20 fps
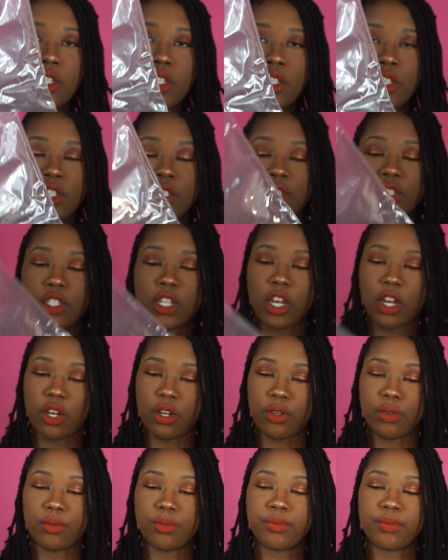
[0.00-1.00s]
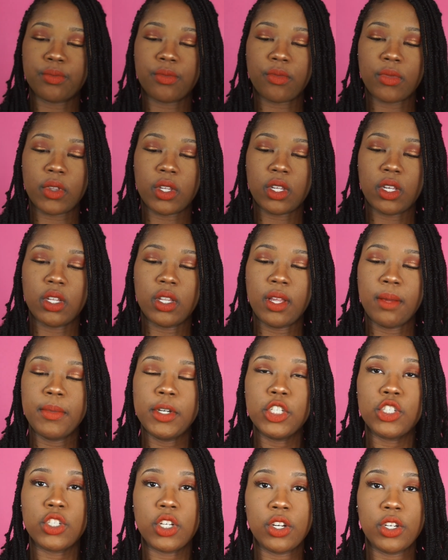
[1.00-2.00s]
So let
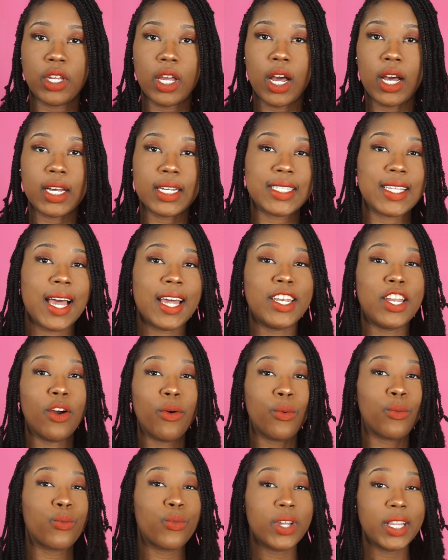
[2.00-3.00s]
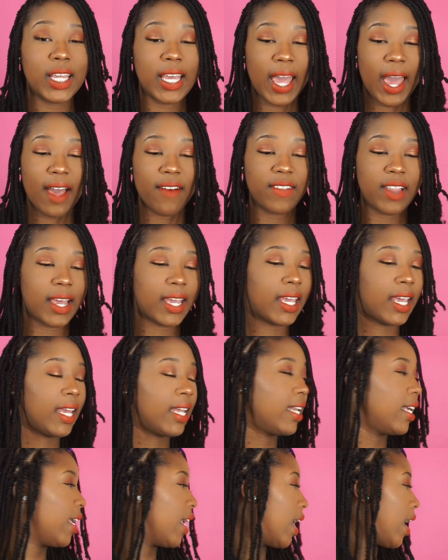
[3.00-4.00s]
me show y'all, because I don't really have like
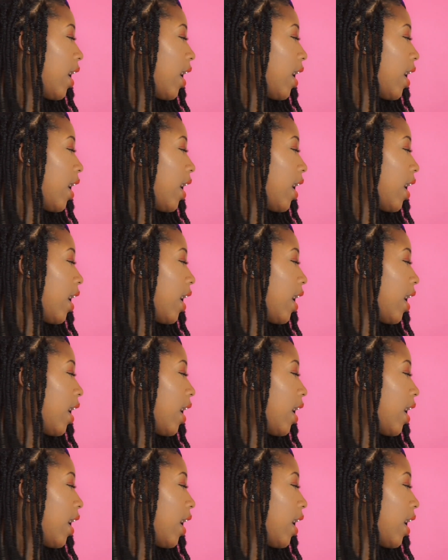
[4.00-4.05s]
any